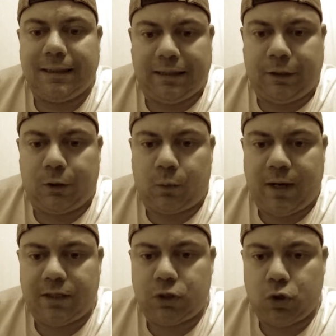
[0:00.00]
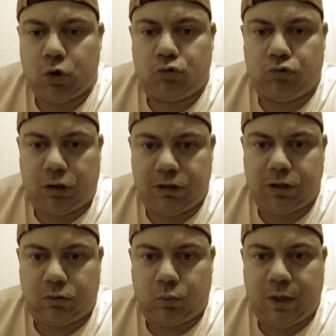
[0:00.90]
linear weights, runs
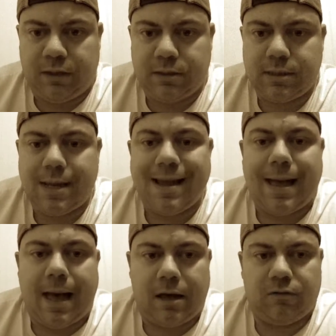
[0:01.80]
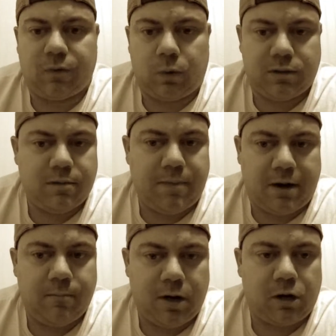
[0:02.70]
to wins, and of course the
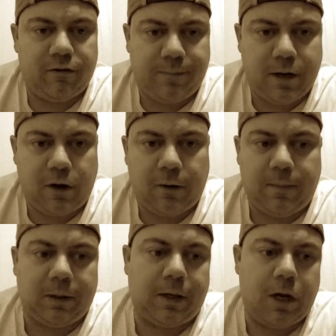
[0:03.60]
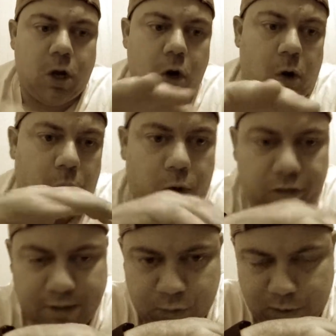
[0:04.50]
better measure of pitching ability are all
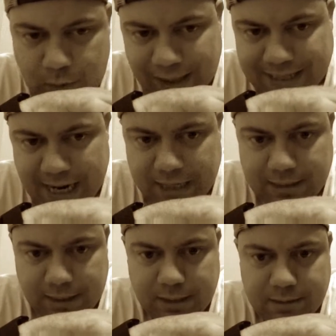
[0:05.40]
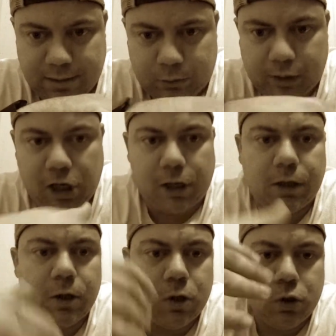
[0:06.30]
things we want to take into consideration
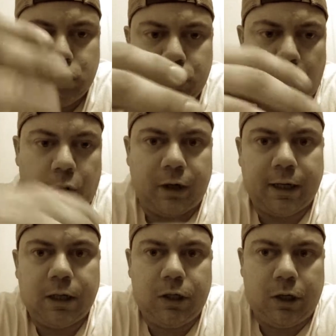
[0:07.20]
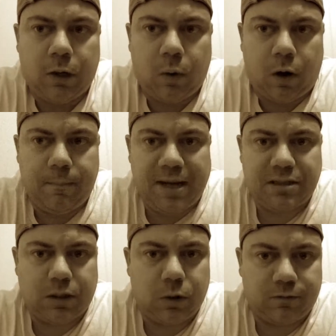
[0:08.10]
during, our
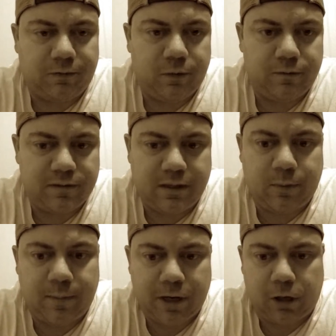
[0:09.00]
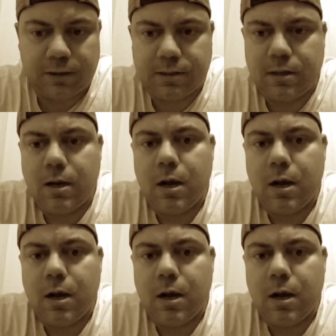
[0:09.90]
basic overview of SaberMetrics.